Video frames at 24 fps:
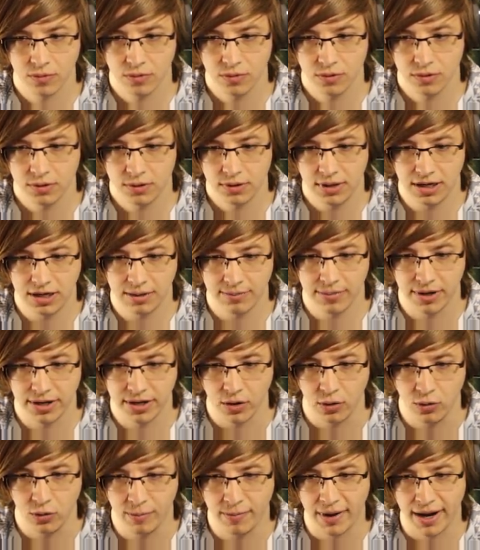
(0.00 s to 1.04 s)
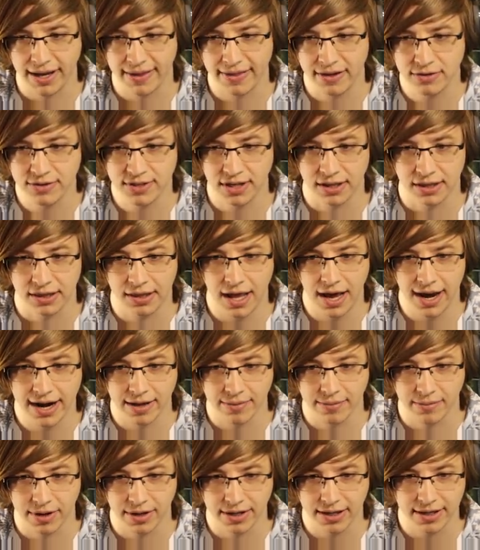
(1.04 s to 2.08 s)
A lot of money, oh my, there's a lot of
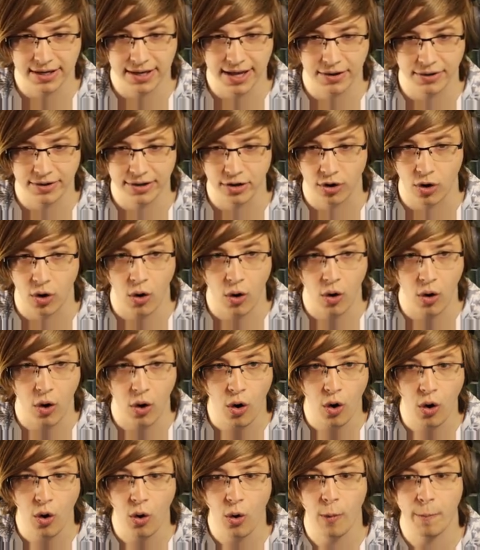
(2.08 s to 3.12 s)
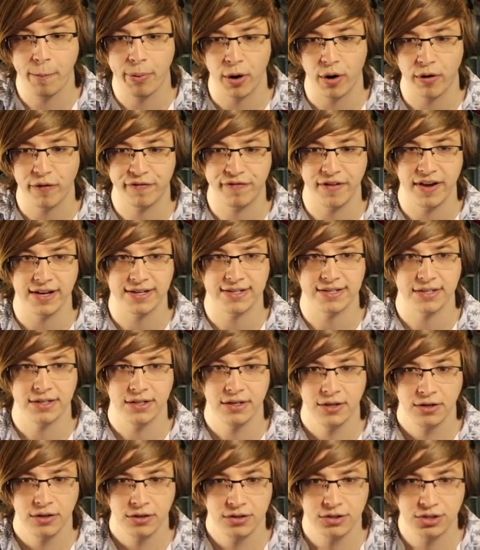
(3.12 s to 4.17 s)
money down here. Oh, perfect,
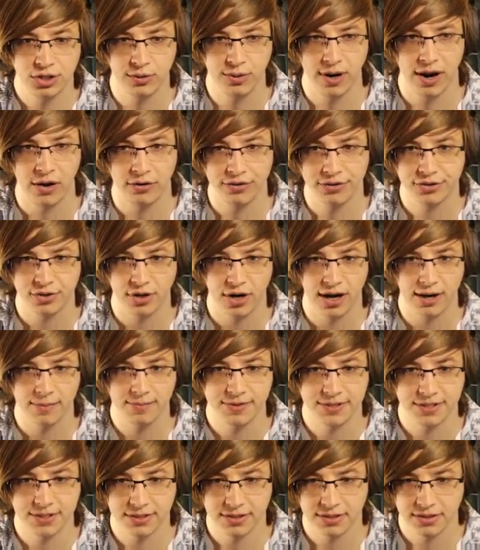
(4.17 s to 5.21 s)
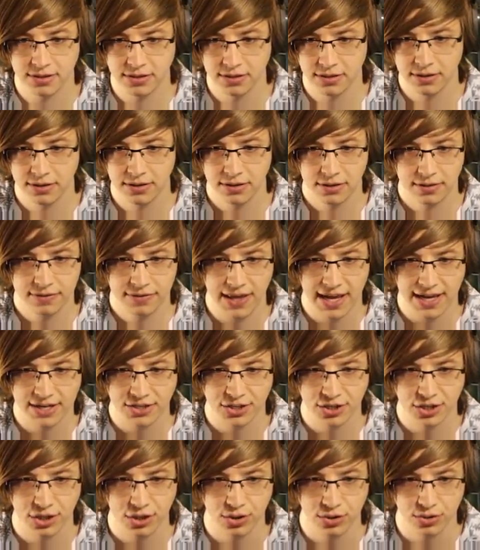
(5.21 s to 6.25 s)
two health drops.
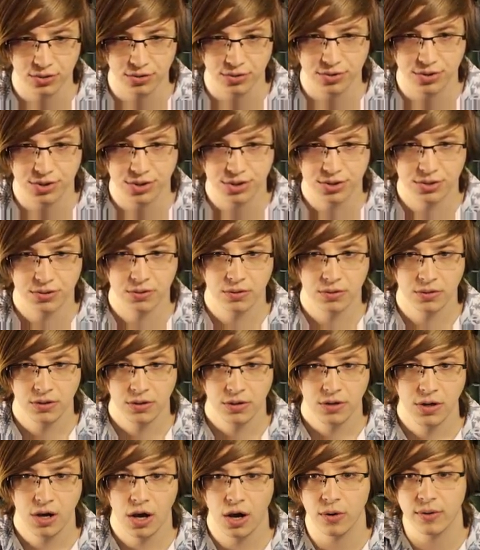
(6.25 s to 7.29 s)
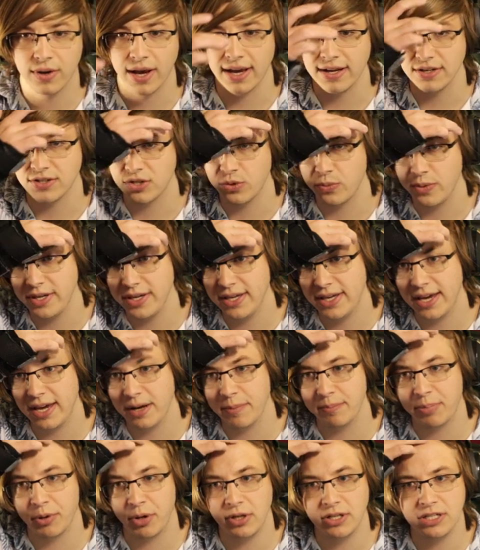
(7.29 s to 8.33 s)
That's huge. Okay, so we can
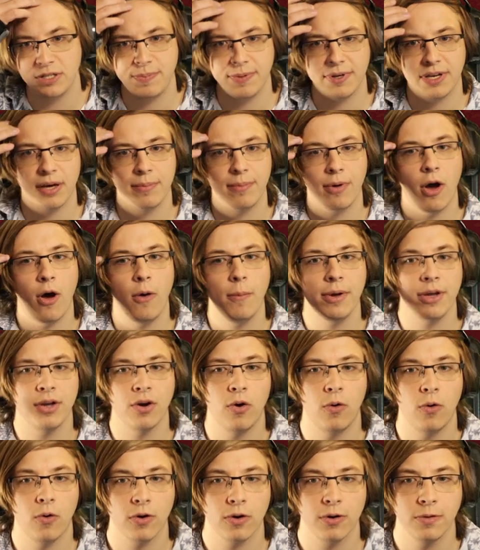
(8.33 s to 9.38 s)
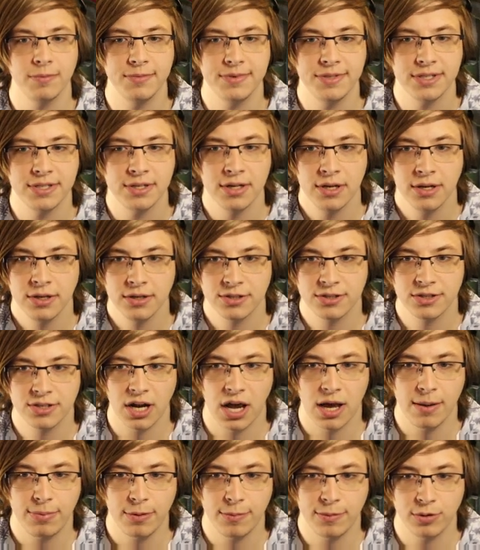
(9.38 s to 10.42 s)
get bullets become homing orbs,
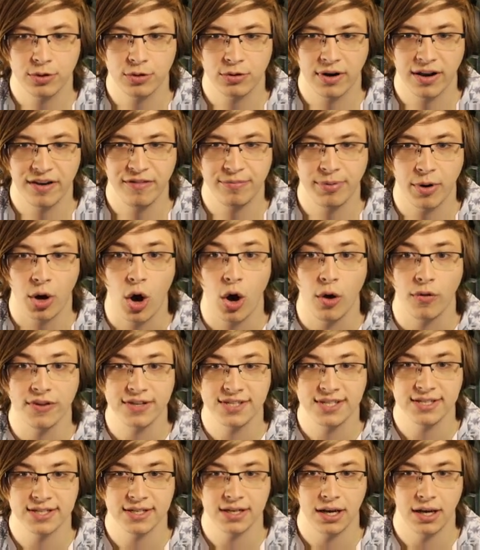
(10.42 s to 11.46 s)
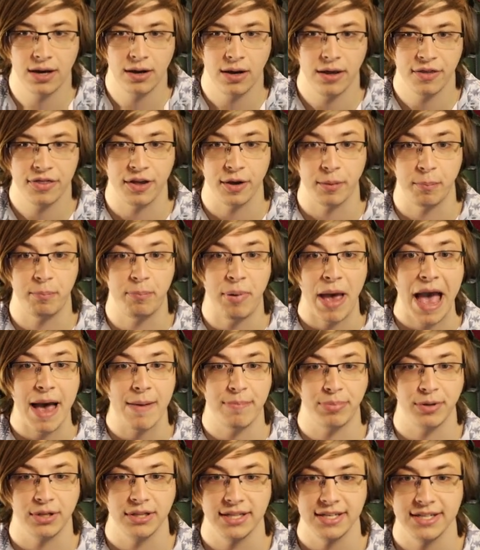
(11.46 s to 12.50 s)
stompable grave. Oh, this is a, a, thing, bat
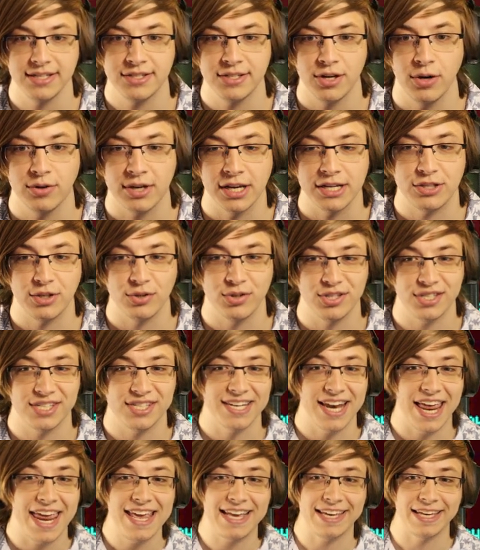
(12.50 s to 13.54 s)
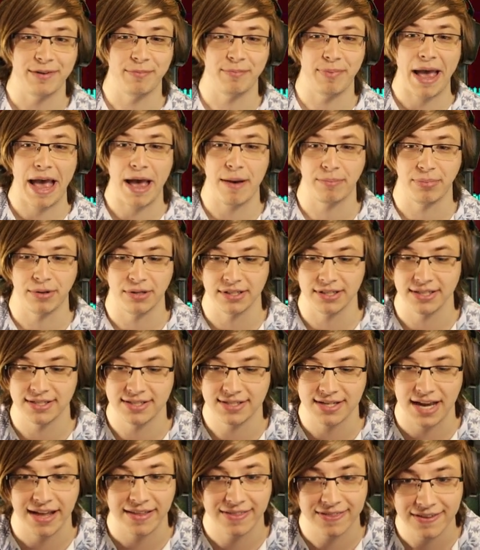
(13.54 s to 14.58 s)
bullets. Okay, so snake and bat bullets.
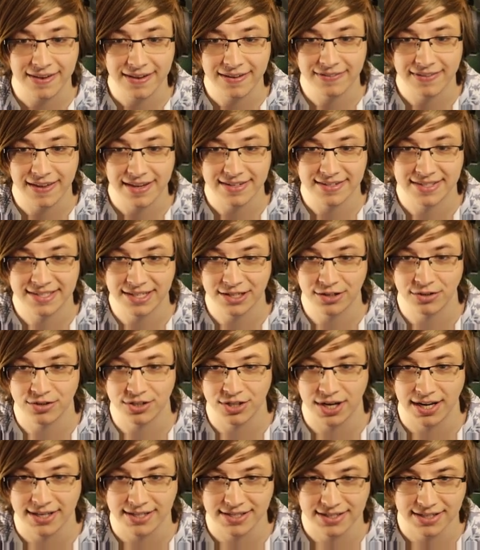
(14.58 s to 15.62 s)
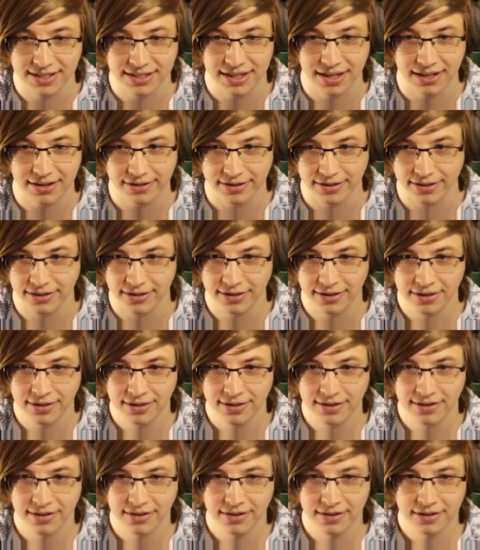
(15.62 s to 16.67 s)
I think they synergize together.
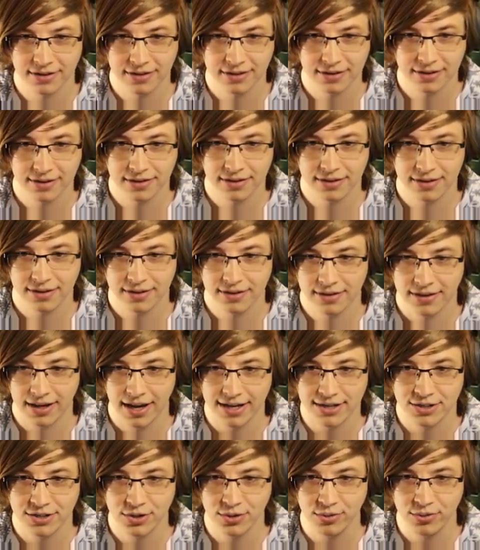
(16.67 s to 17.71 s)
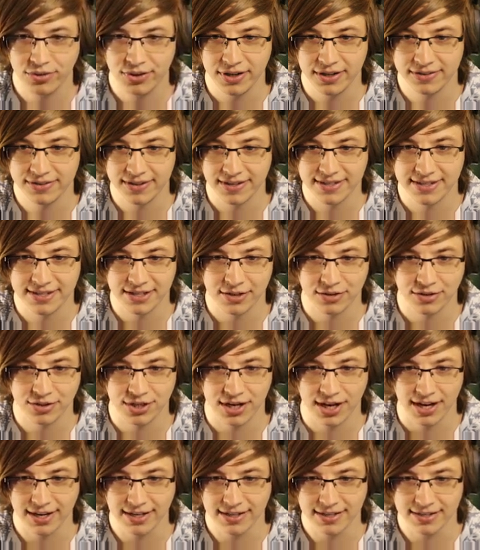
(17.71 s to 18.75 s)
I do think they
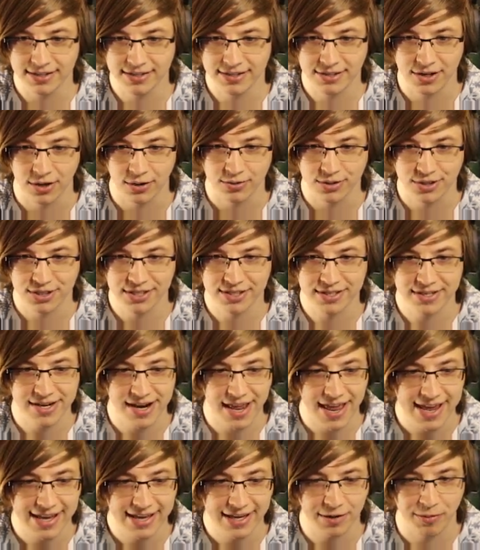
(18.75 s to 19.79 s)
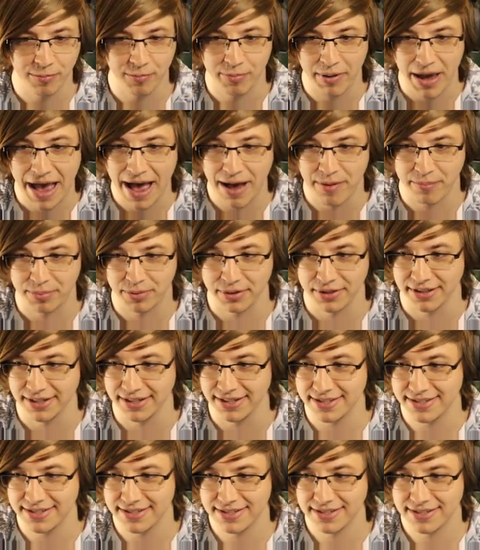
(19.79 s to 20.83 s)
synergize. So snake and bat
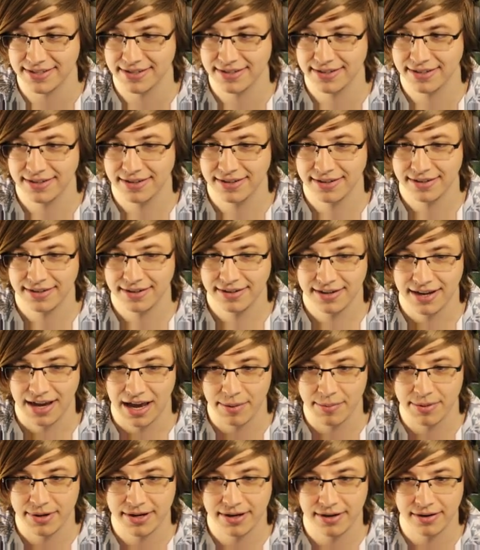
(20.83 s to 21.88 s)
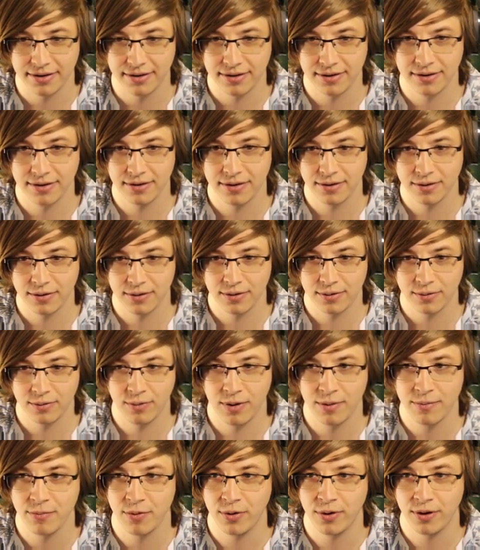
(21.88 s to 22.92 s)
bullets. I mean,
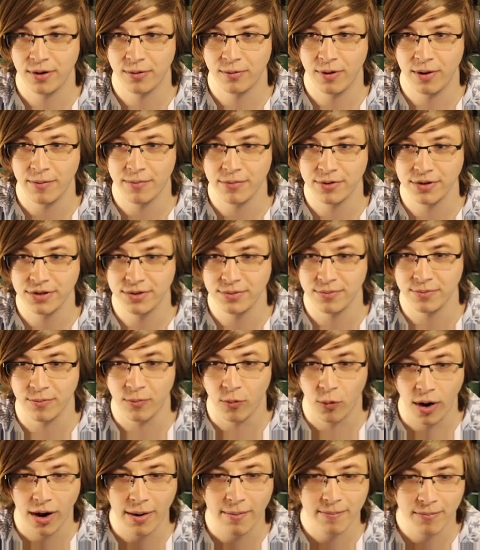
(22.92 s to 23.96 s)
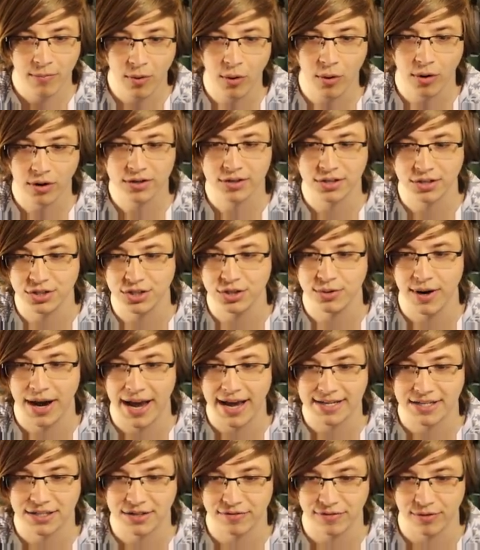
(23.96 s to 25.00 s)
what more? What more? What more could you
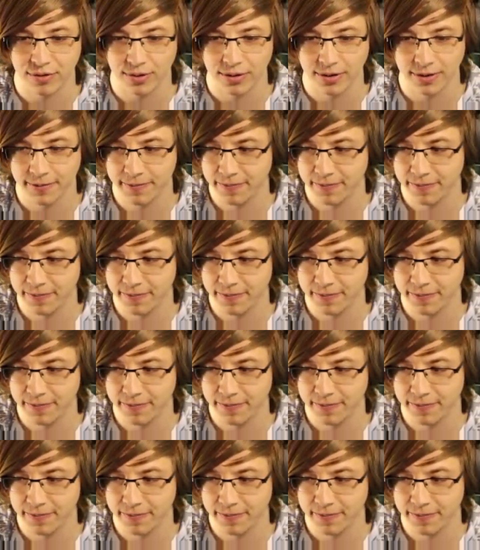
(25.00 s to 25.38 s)
ask for?